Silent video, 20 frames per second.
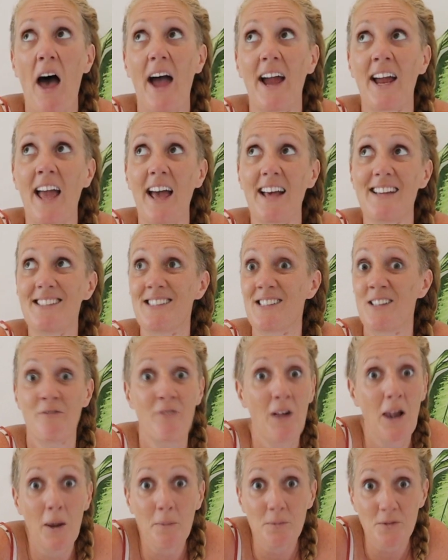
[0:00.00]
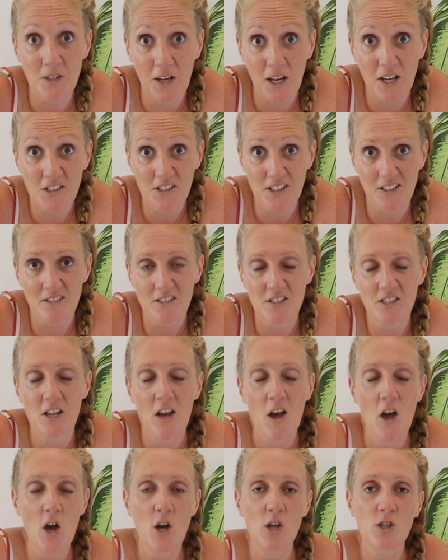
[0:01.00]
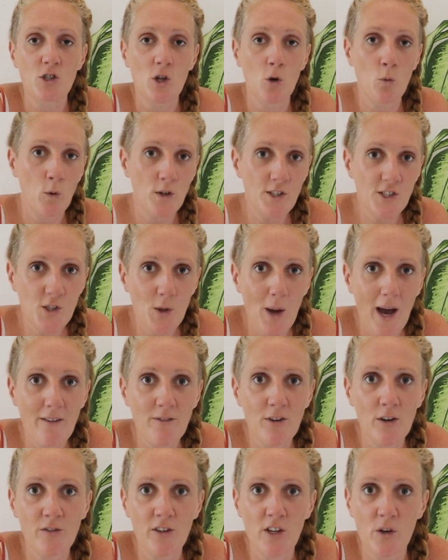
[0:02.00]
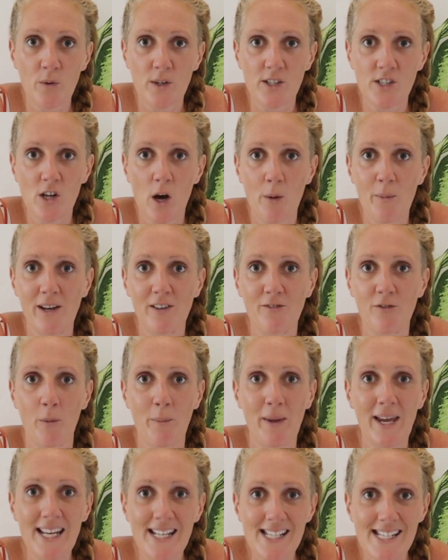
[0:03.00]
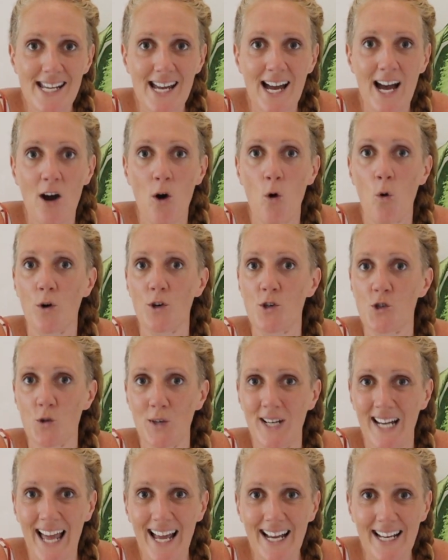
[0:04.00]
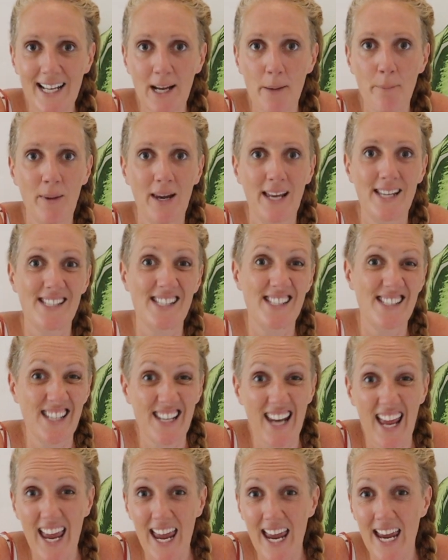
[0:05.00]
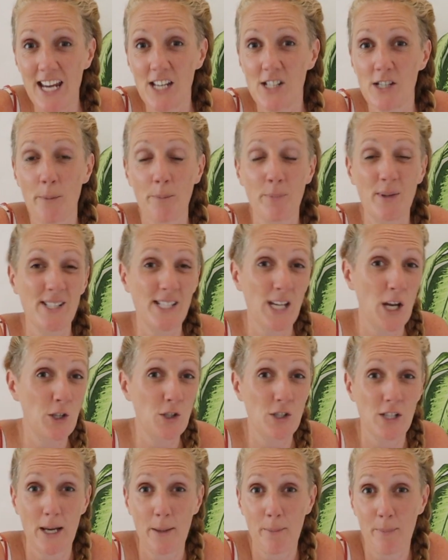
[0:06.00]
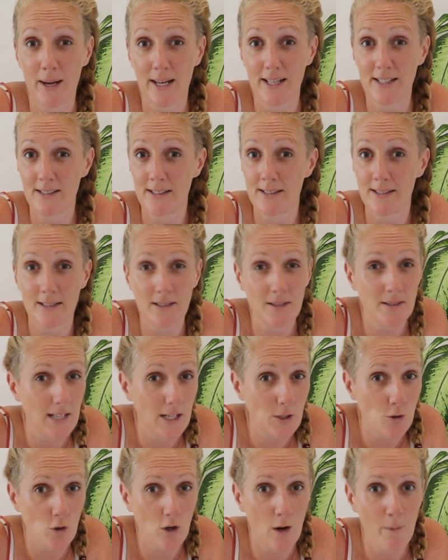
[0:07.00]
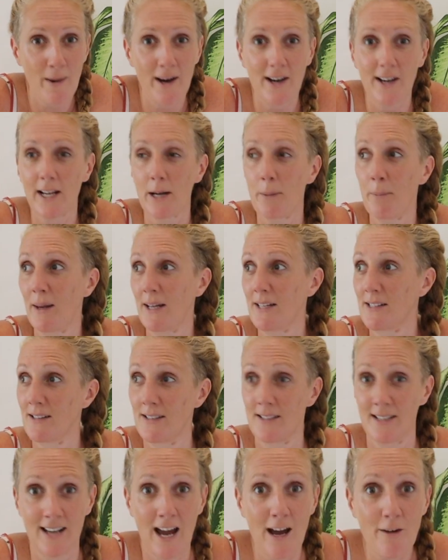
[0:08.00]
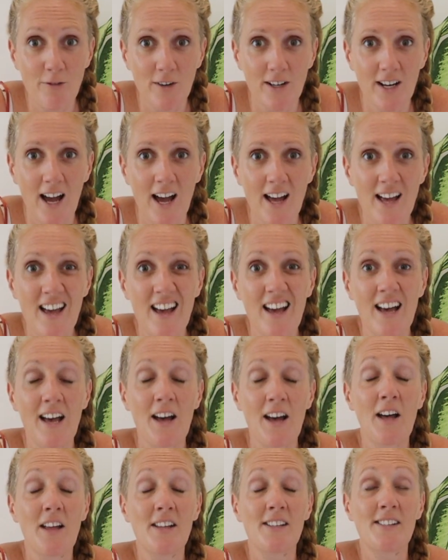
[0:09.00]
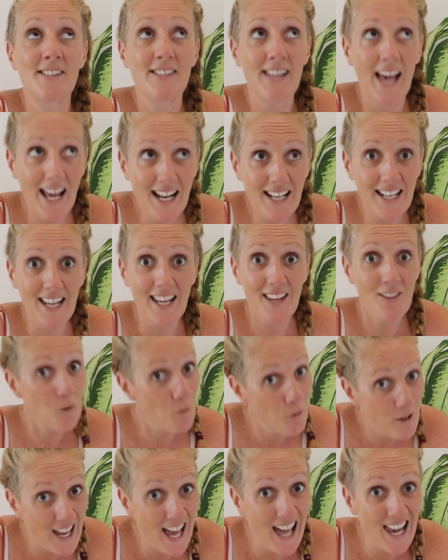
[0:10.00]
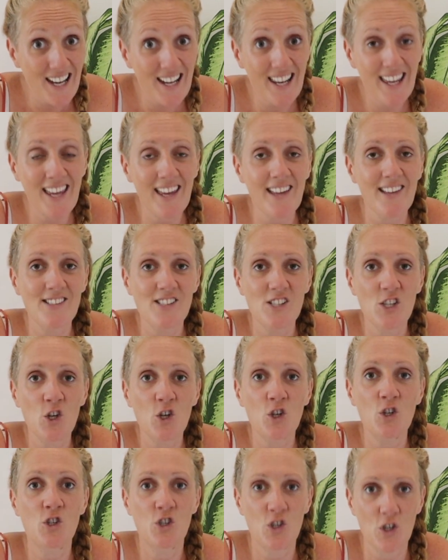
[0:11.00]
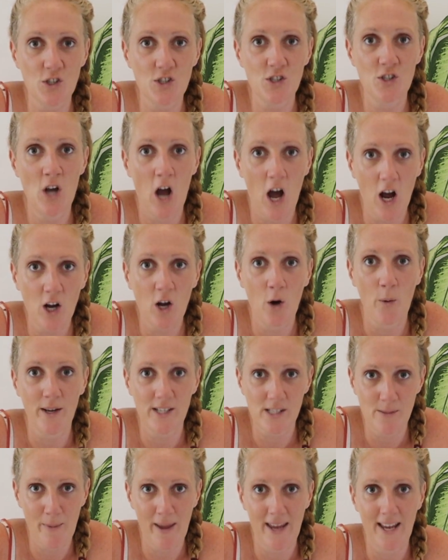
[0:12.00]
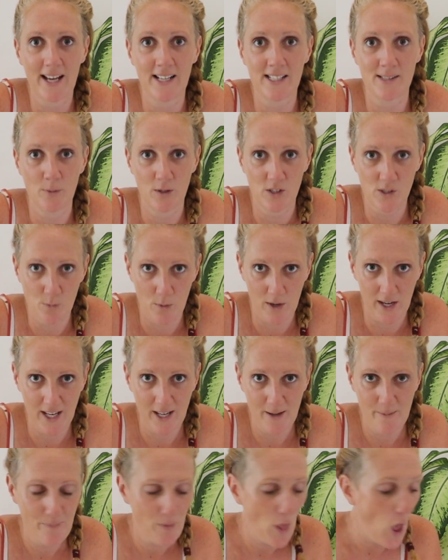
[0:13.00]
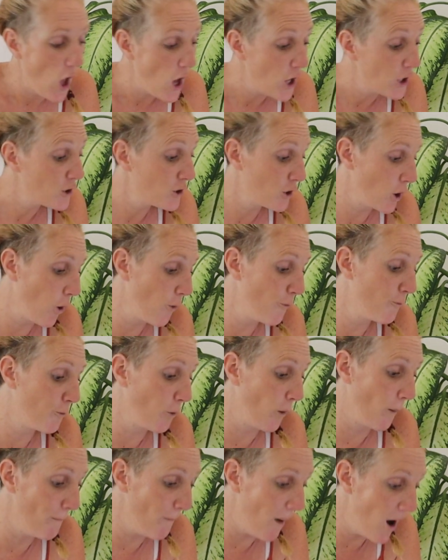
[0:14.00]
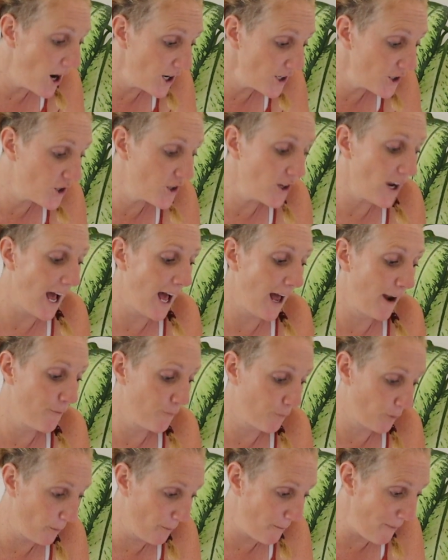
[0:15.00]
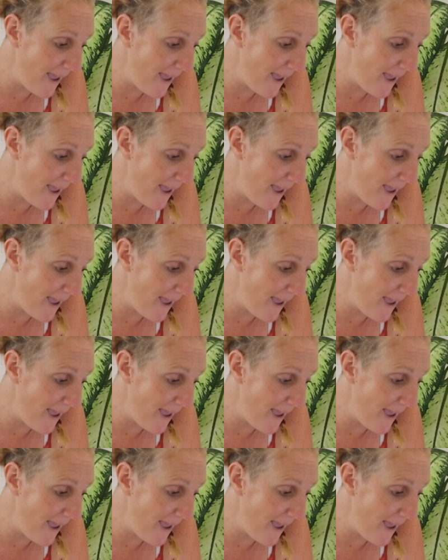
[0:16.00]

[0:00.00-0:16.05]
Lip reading: I guess, developed nations. So once you have your viewers coming from India or Sri Lanka, places in Asia, potentially places in Central America, places in Africa, sadly, the reality is you're just not going to make as much money. So for March and for